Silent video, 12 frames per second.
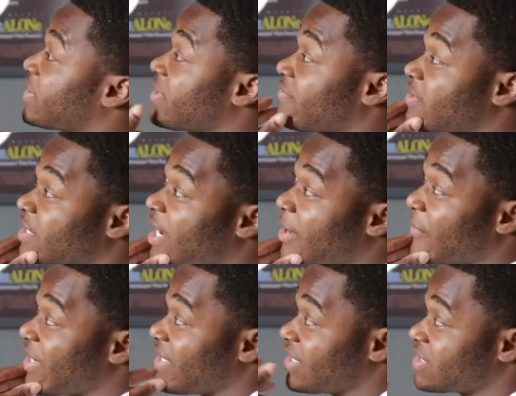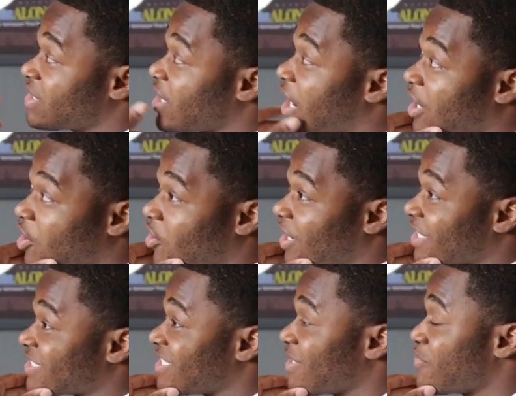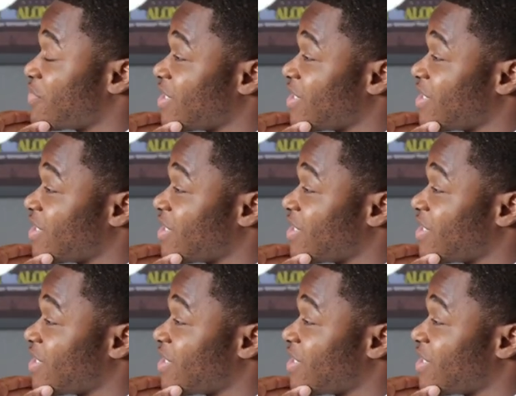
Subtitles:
Believe it or not, man, this year I caught like 10